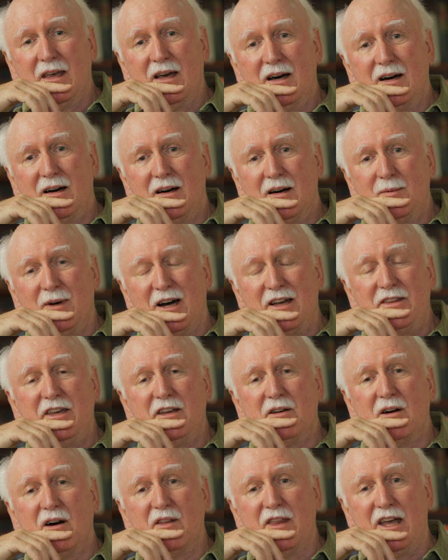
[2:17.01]
Um, I
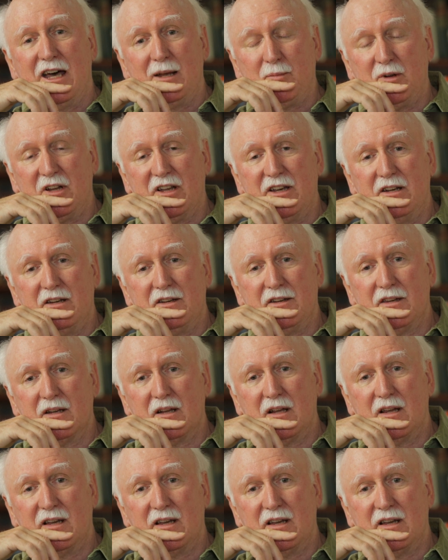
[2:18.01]
think all that played into the